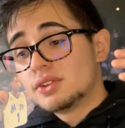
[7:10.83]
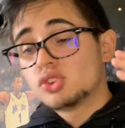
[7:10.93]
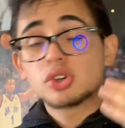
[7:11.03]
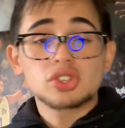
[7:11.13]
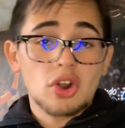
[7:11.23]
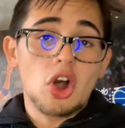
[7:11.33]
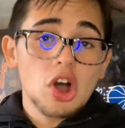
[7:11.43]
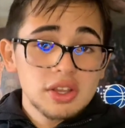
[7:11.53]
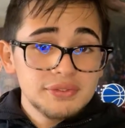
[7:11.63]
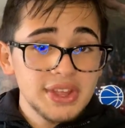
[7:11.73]
Those are
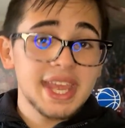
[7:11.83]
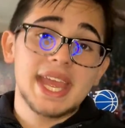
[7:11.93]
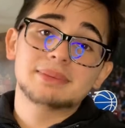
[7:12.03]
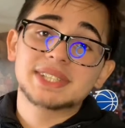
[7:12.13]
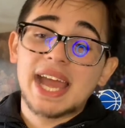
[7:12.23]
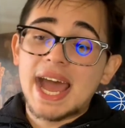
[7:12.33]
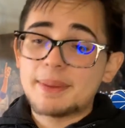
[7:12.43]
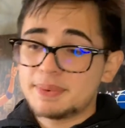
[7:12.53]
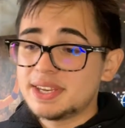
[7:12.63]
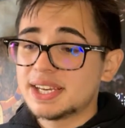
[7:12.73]
all of the games that
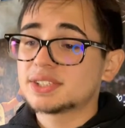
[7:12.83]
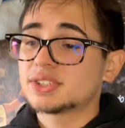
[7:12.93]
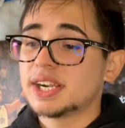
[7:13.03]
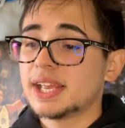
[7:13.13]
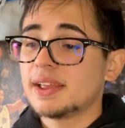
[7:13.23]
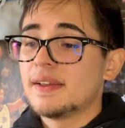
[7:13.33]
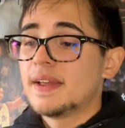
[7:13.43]
happened yesterday.